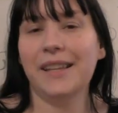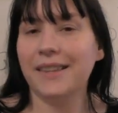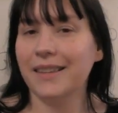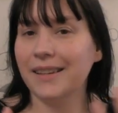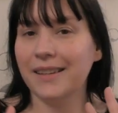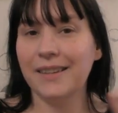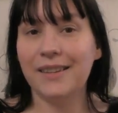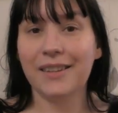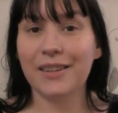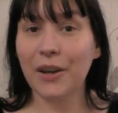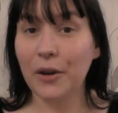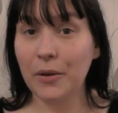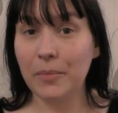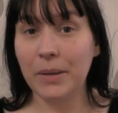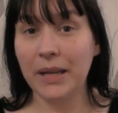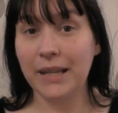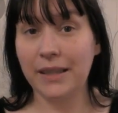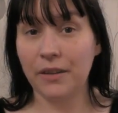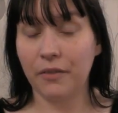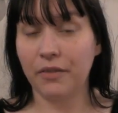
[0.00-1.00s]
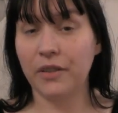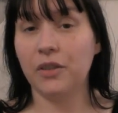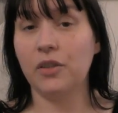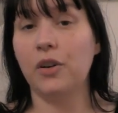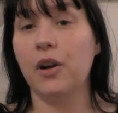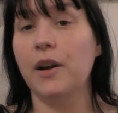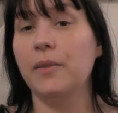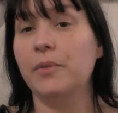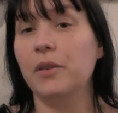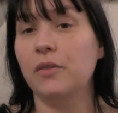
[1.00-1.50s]
There's so many different
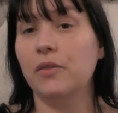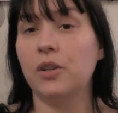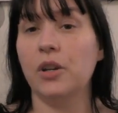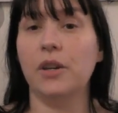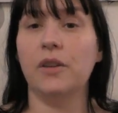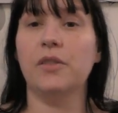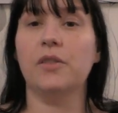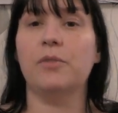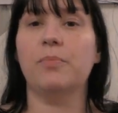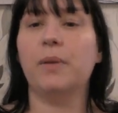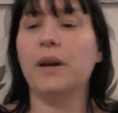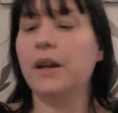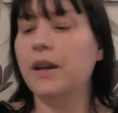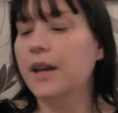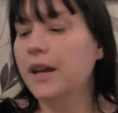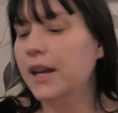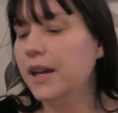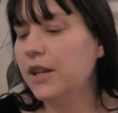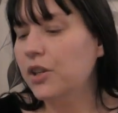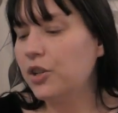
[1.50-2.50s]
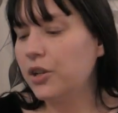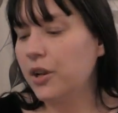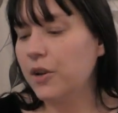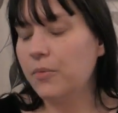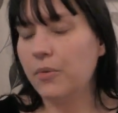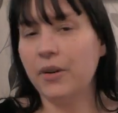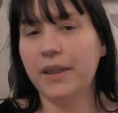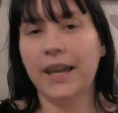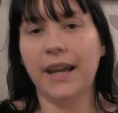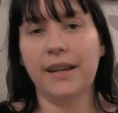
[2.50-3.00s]
types of Jews, but do you know
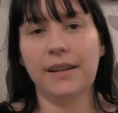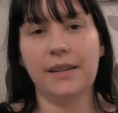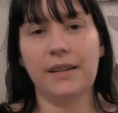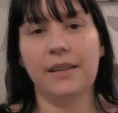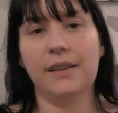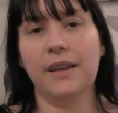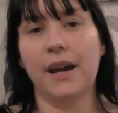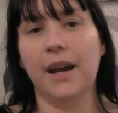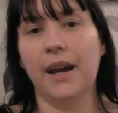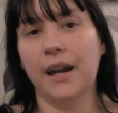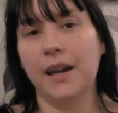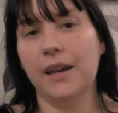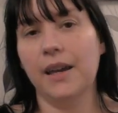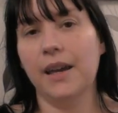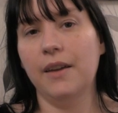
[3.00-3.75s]
what, at the end of the day,